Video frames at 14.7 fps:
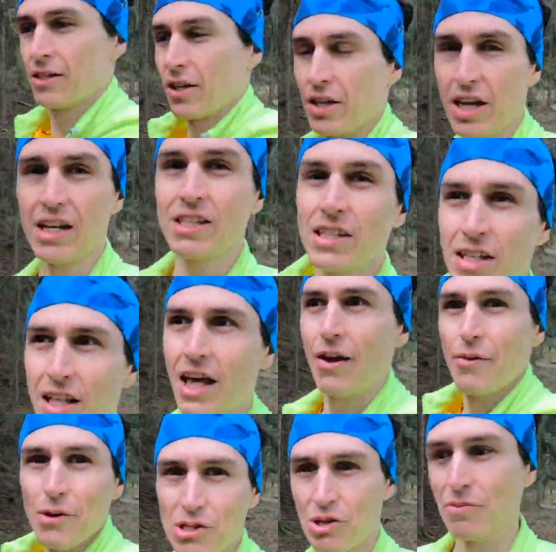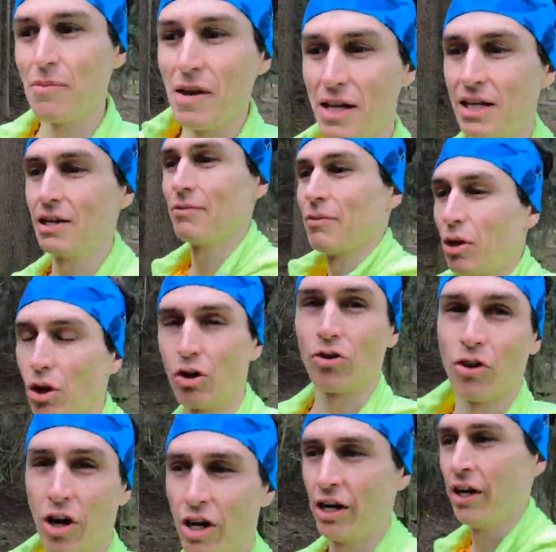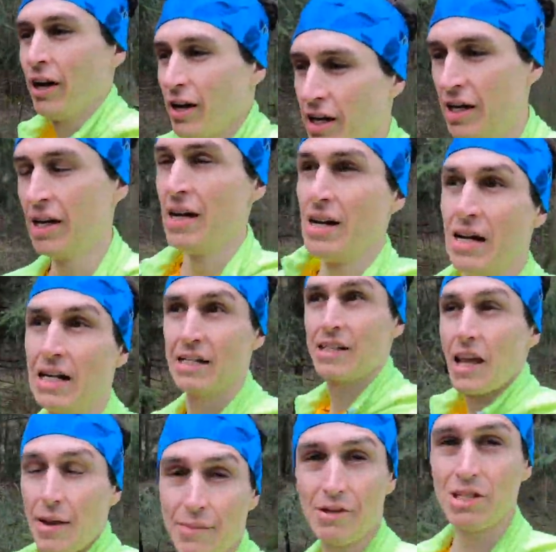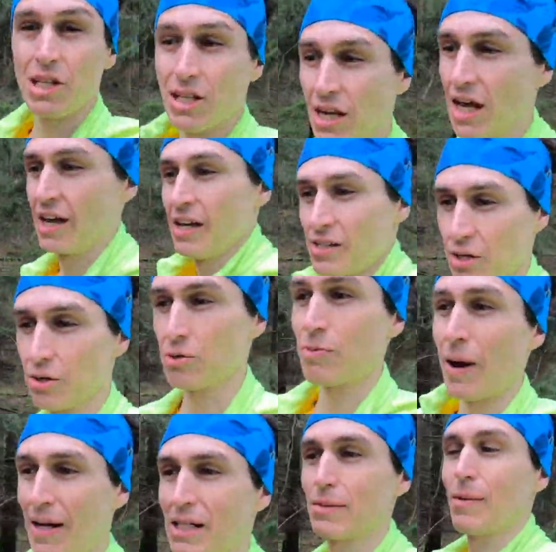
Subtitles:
Yesterday was a medium long run, and same as today, so it was back